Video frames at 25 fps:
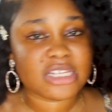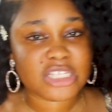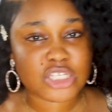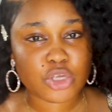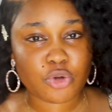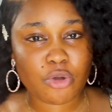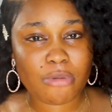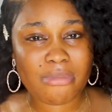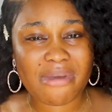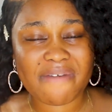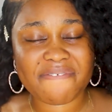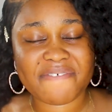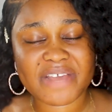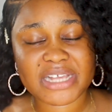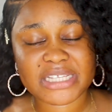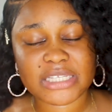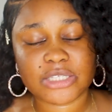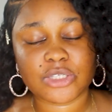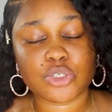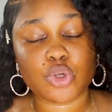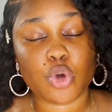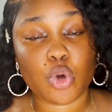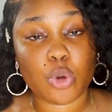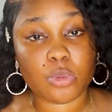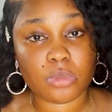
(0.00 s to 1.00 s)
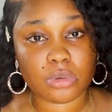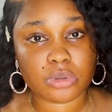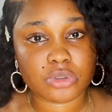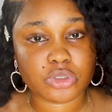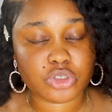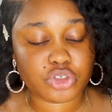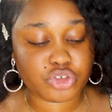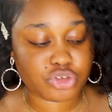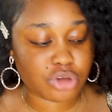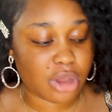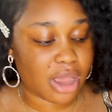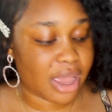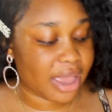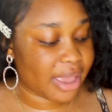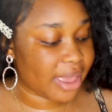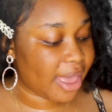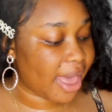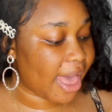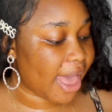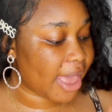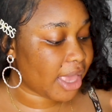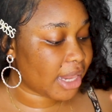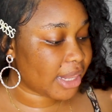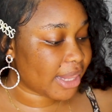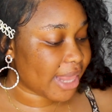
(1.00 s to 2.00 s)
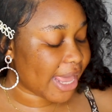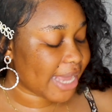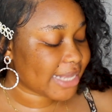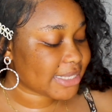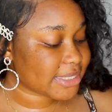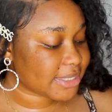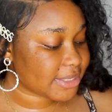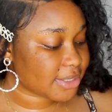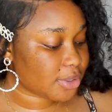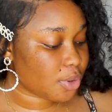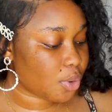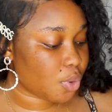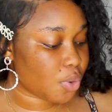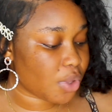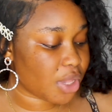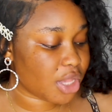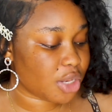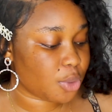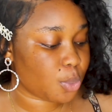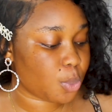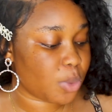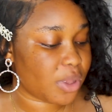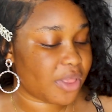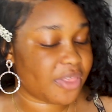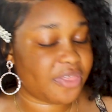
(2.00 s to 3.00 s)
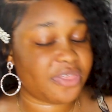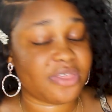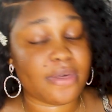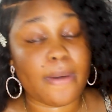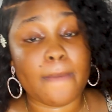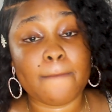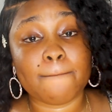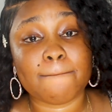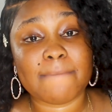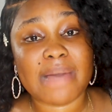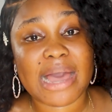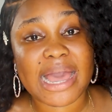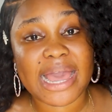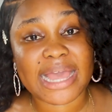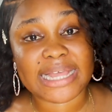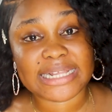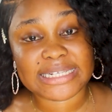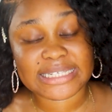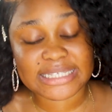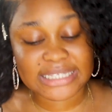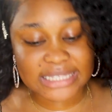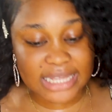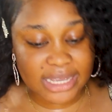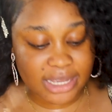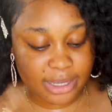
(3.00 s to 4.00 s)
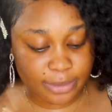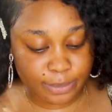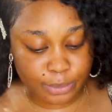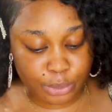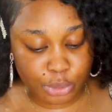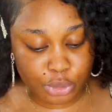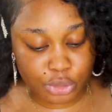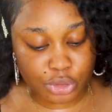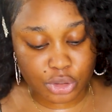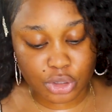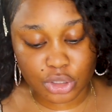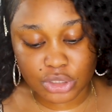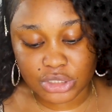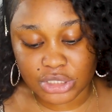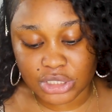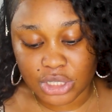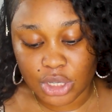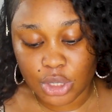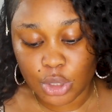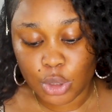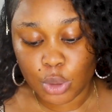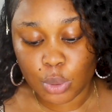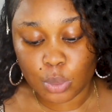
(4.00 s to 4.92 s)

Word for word: so when my face is almost dry I like to go in with my second product